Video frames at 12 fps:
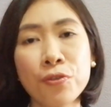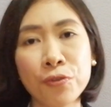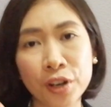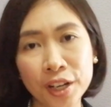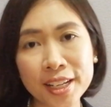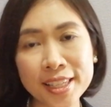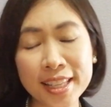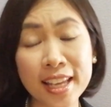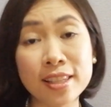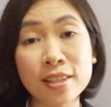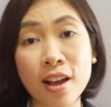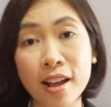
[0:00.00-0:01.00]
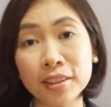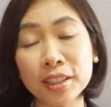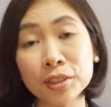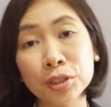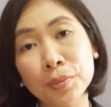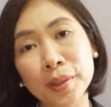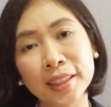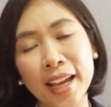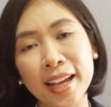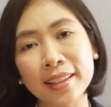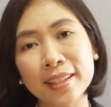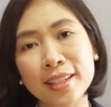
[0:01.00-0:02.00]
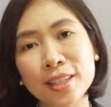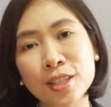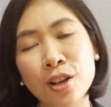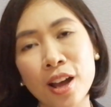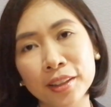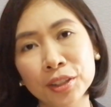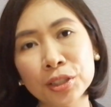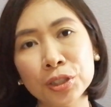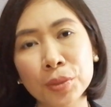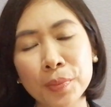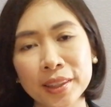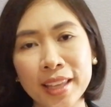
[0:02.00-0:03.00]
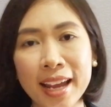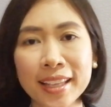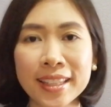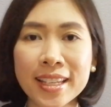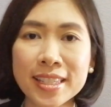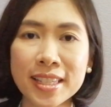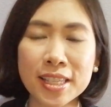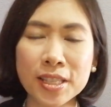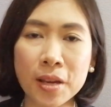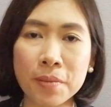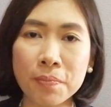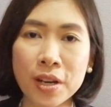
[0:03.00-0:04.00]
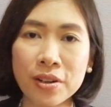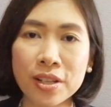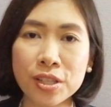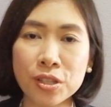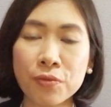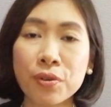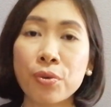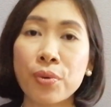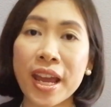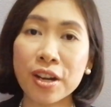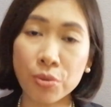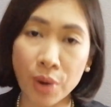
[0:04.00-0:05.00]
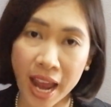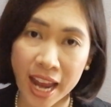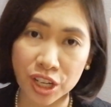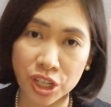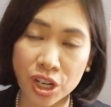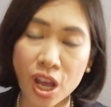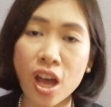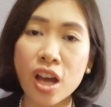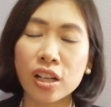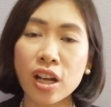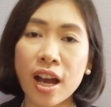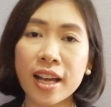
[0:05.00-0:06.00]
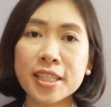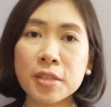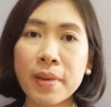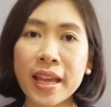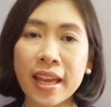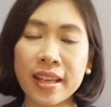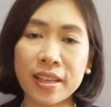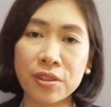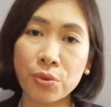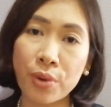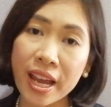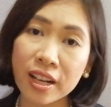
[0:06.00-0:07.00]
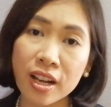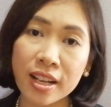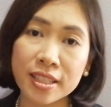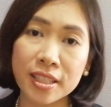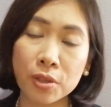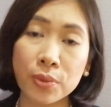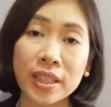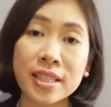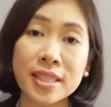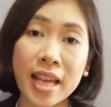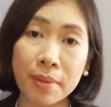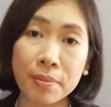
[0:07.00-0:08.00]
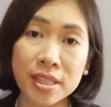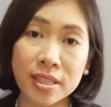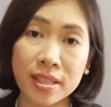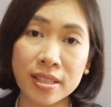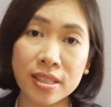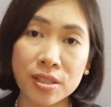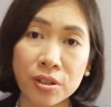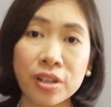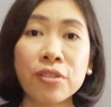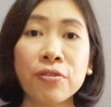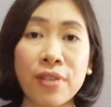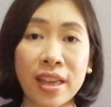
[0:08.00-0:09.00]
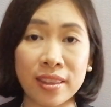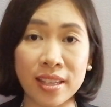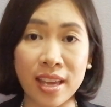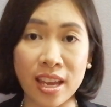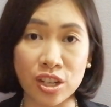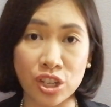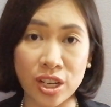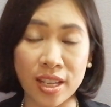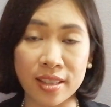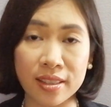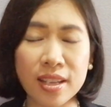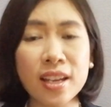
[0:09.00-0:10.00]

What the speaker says: First is contact dermatitis. Contact dermatitis is the appearance of a red rash caused by a direct contact with a substance or an offending agent,